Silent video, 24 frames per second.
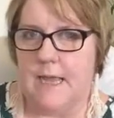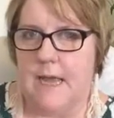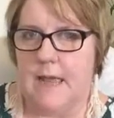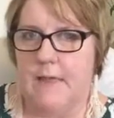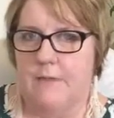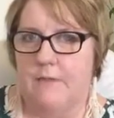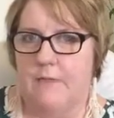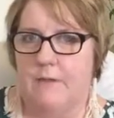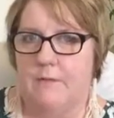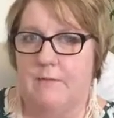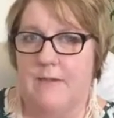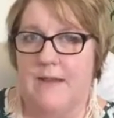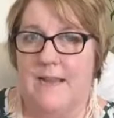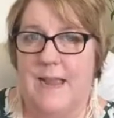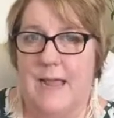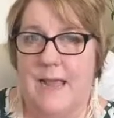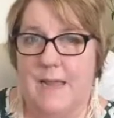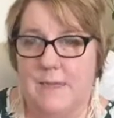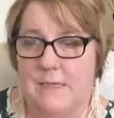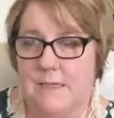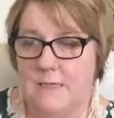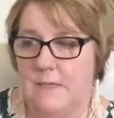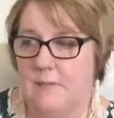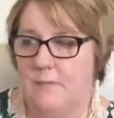and the
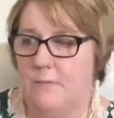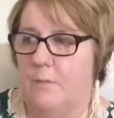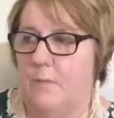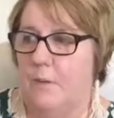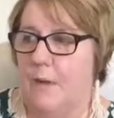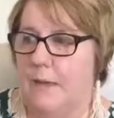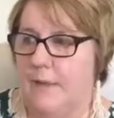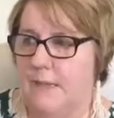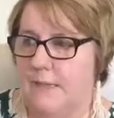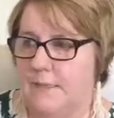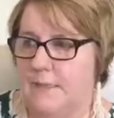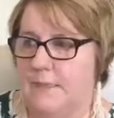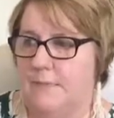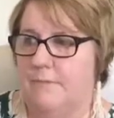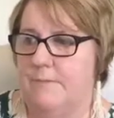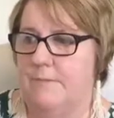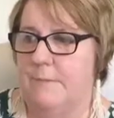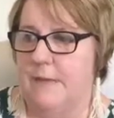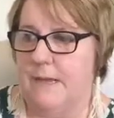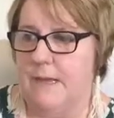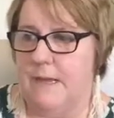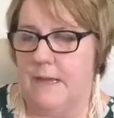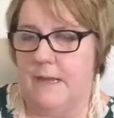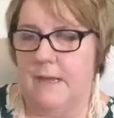reactive ways of
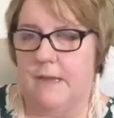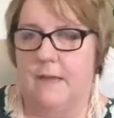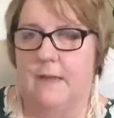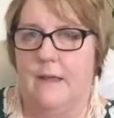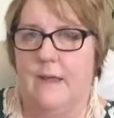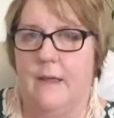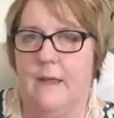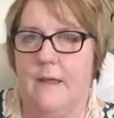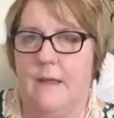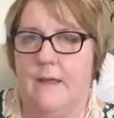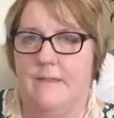being